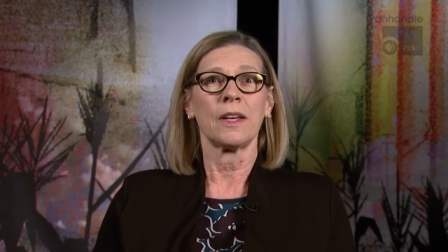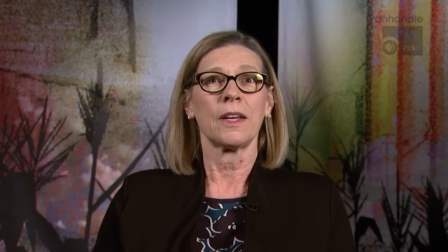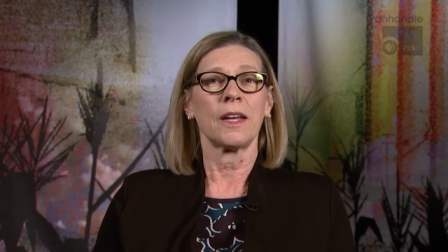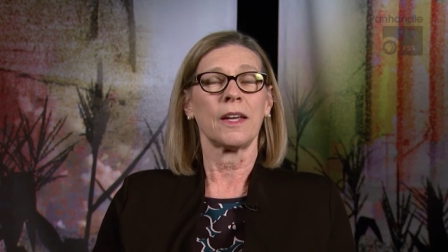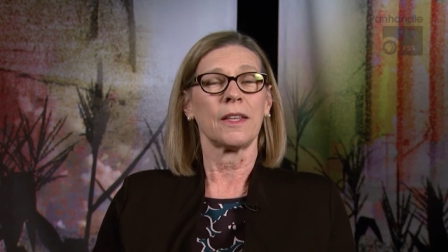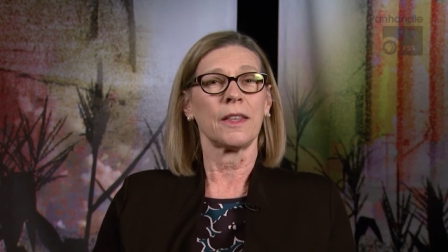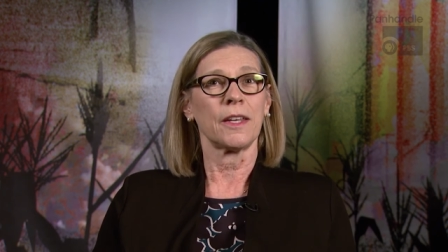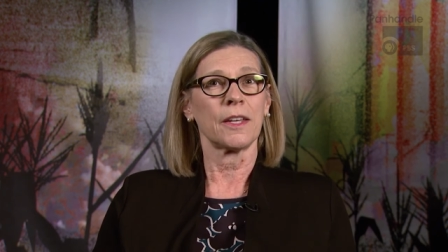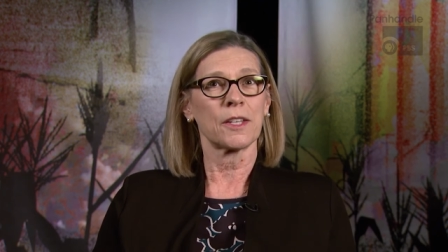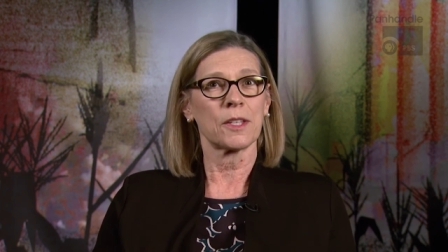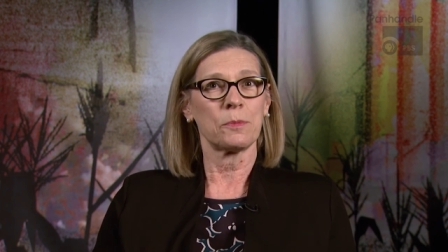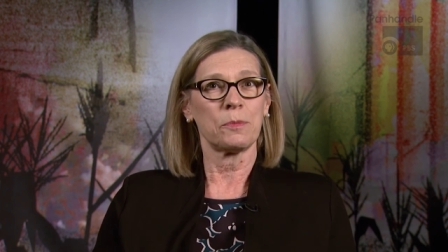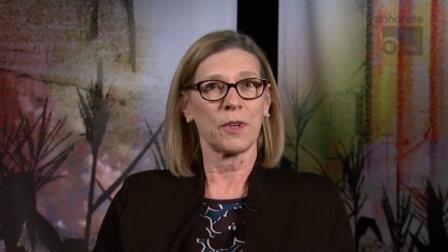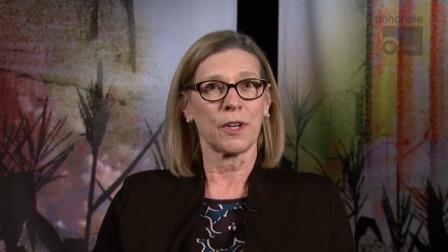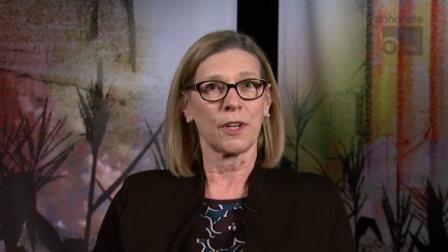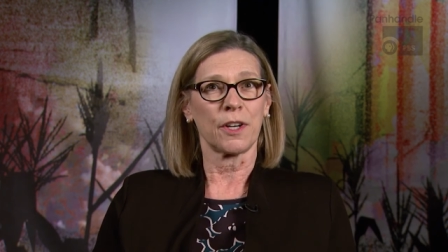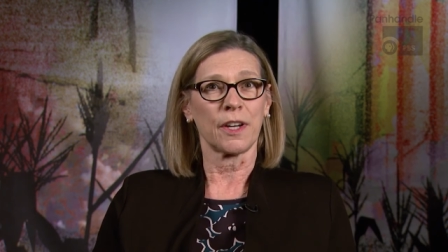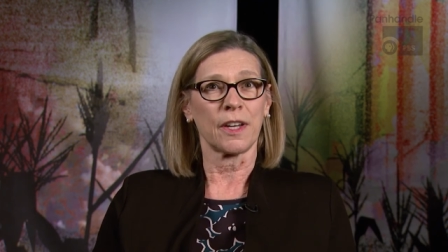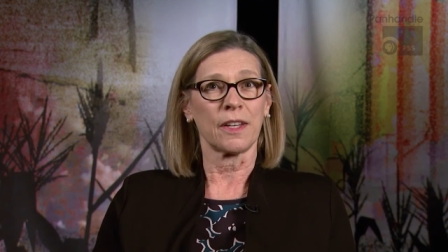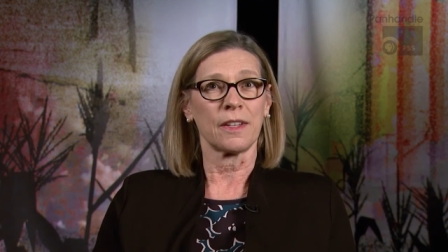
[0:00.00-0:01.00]
and the
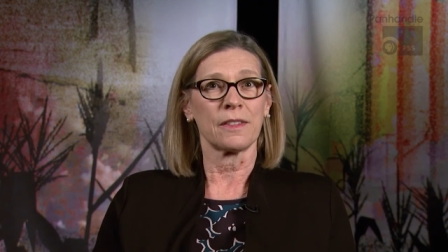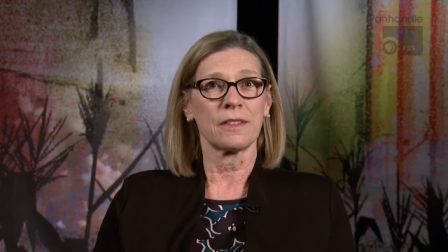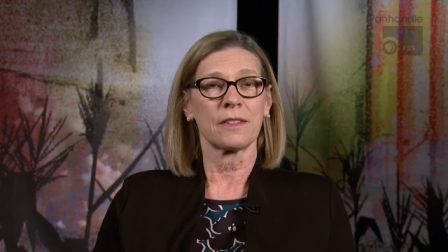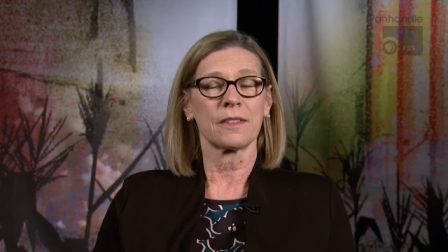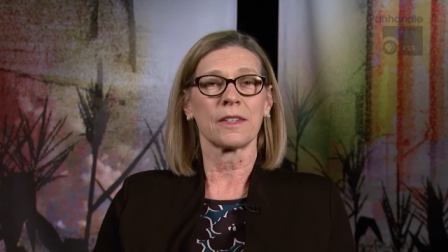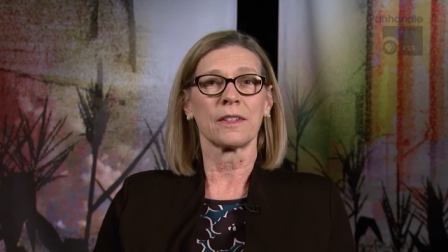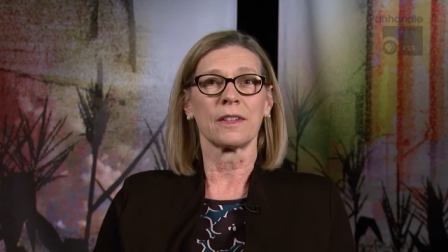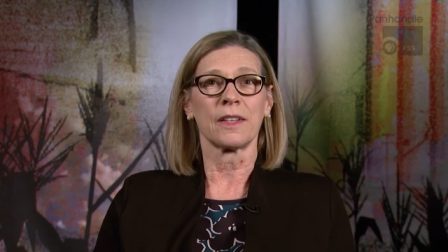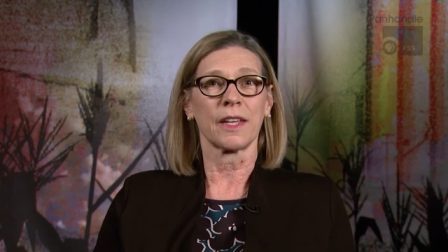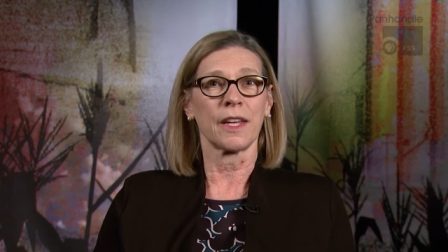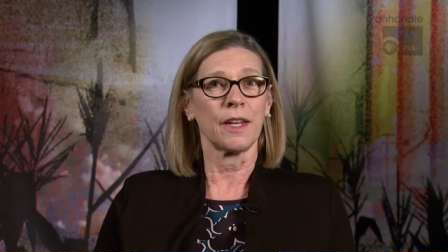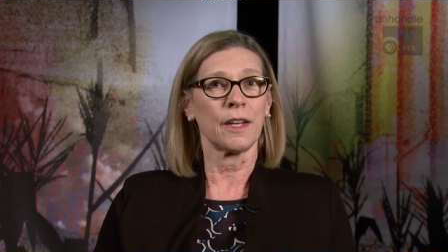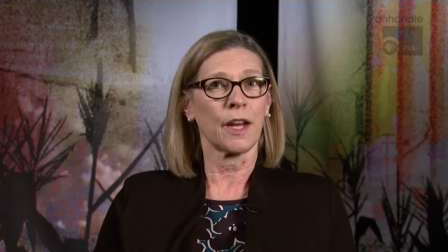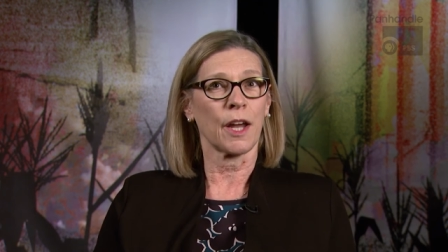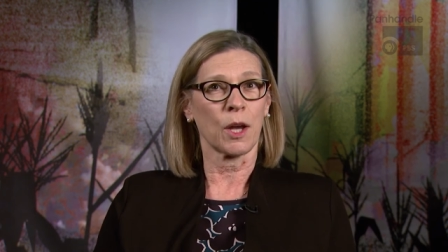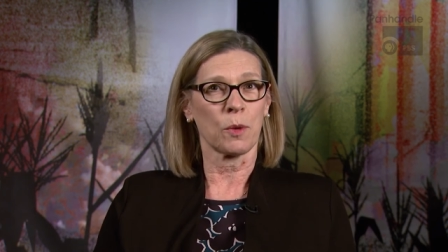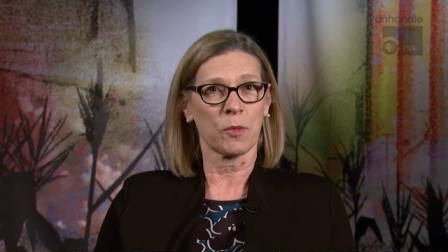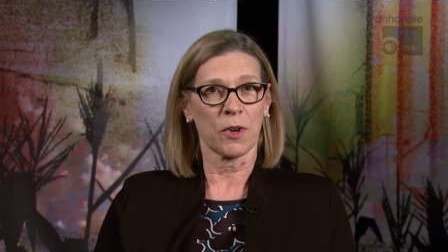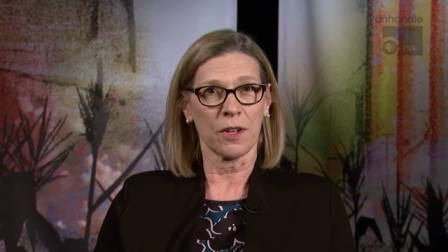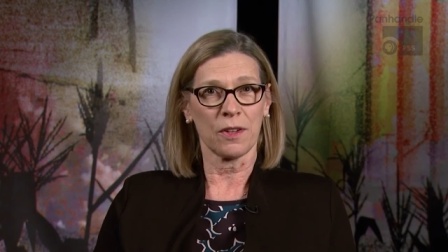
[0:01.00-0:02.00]
experience to lead
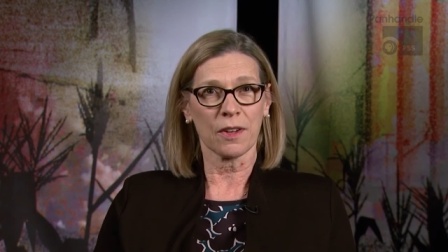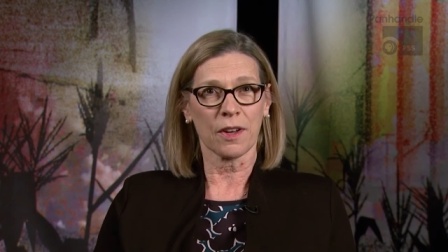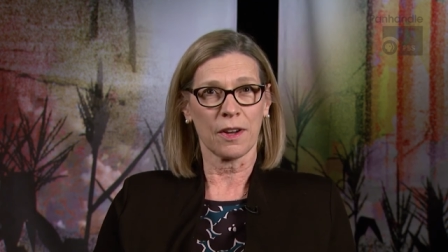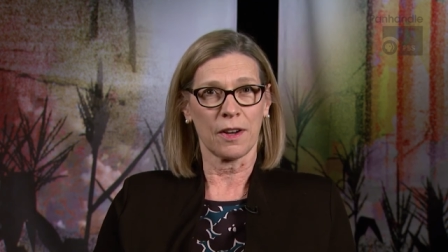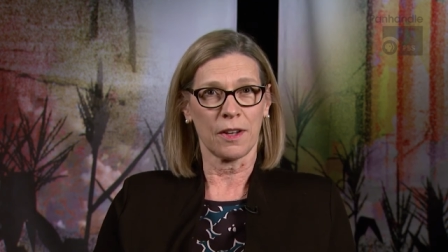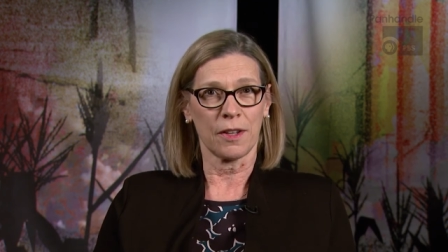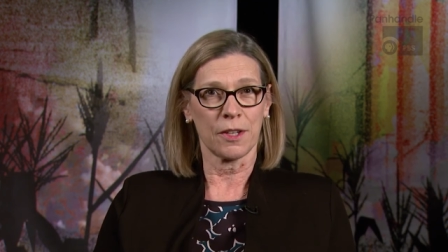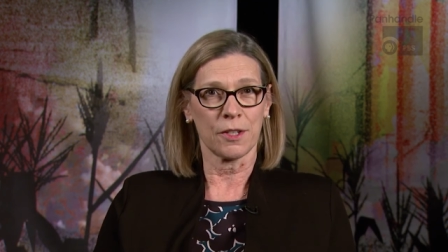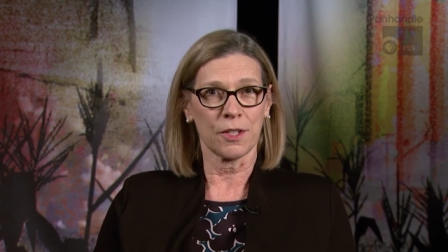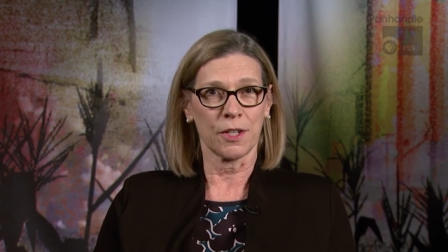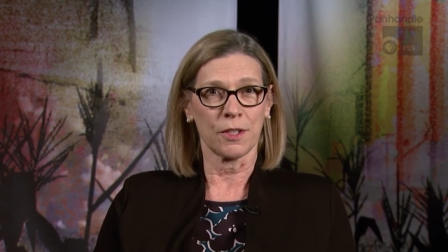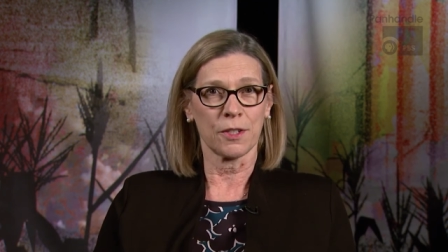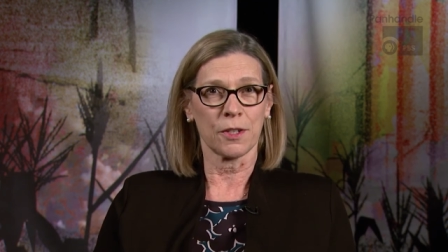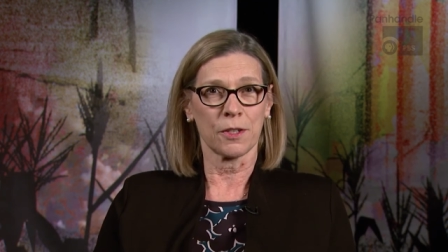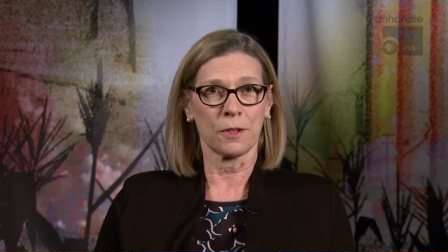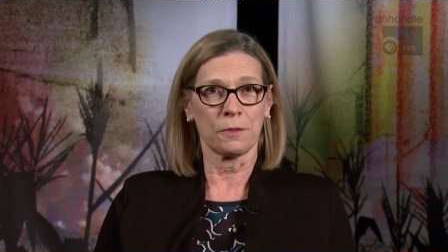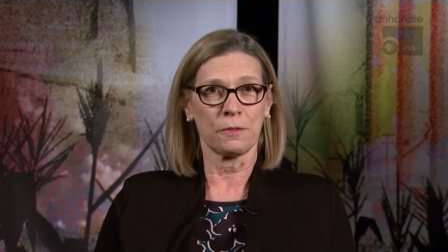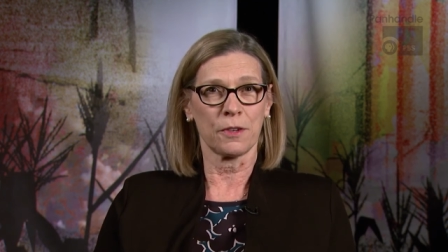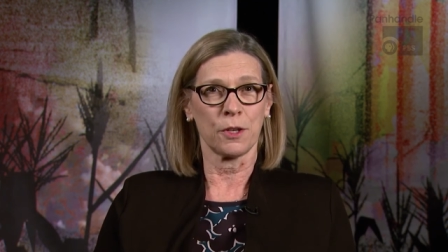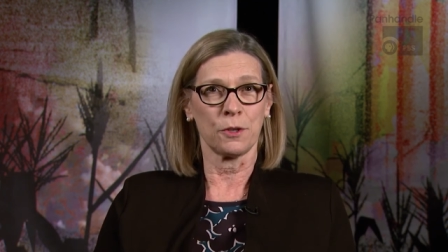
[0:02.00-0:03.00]
Amarillo College into
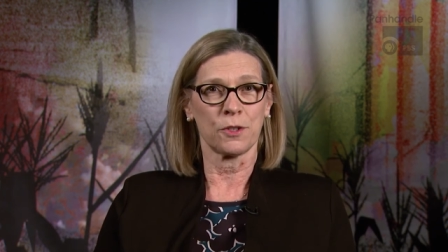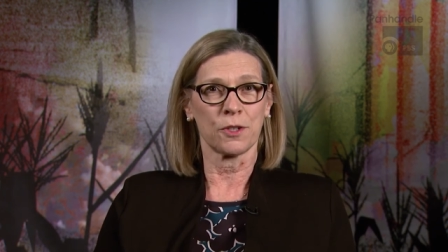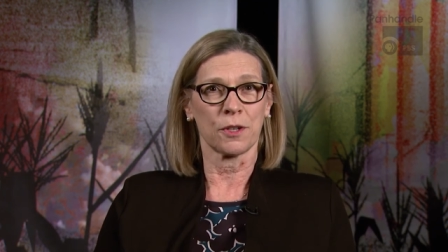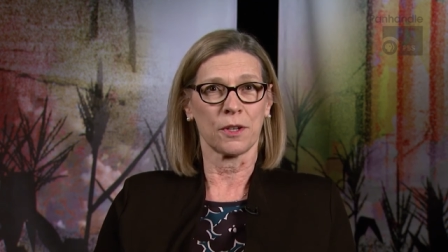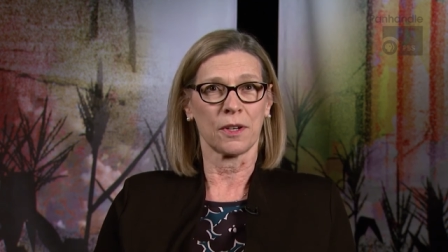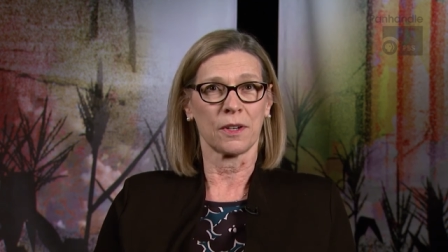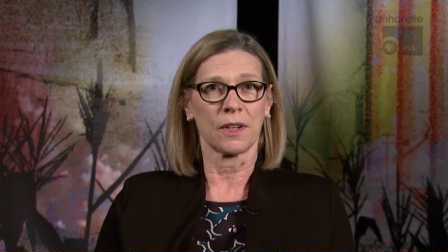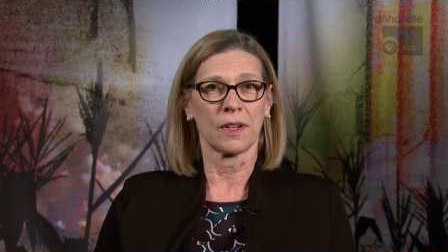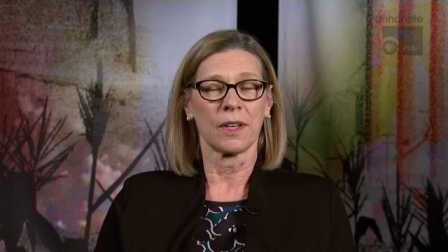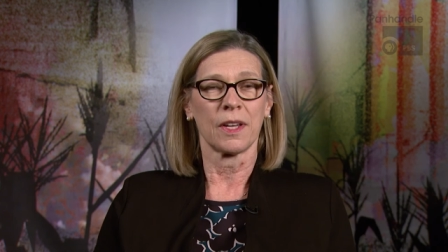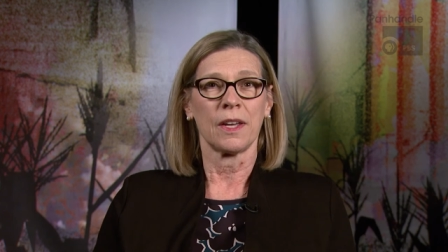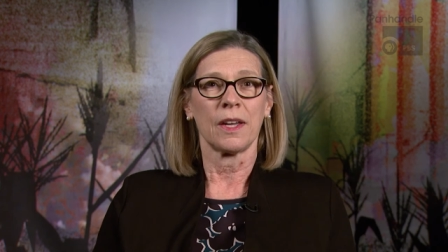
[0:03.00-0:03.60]
the future,